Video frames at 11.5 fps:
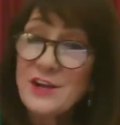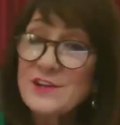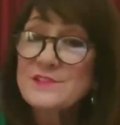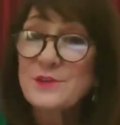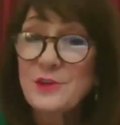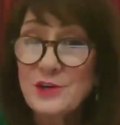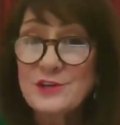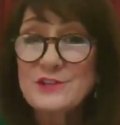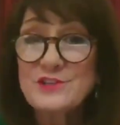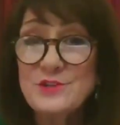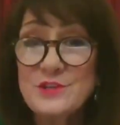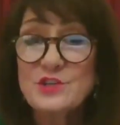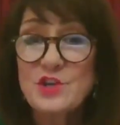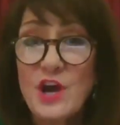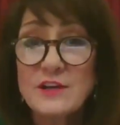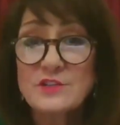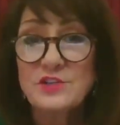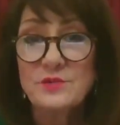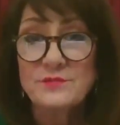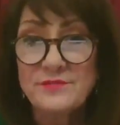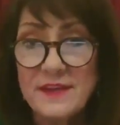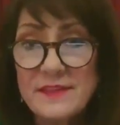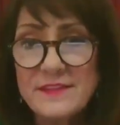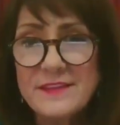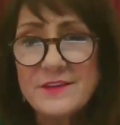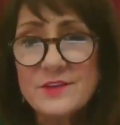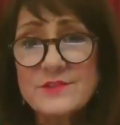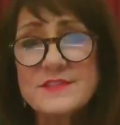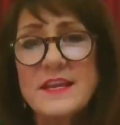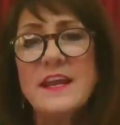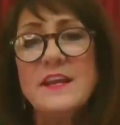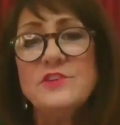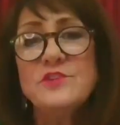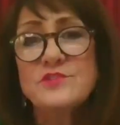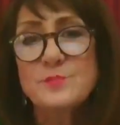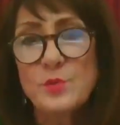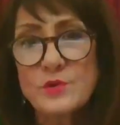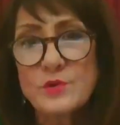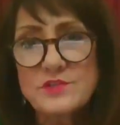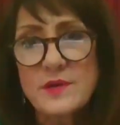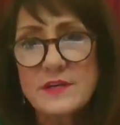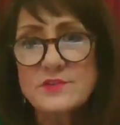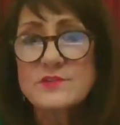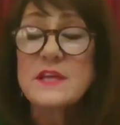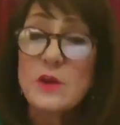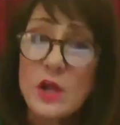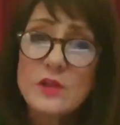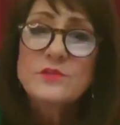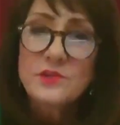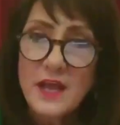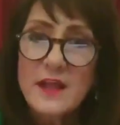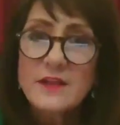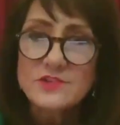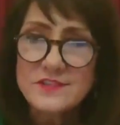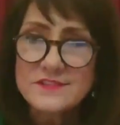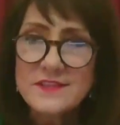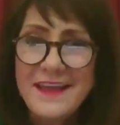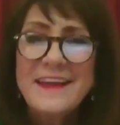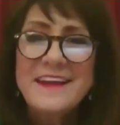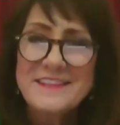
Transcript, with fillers: And I also encourage you to talk to your faith leaders and your sports directors at all of your colleges,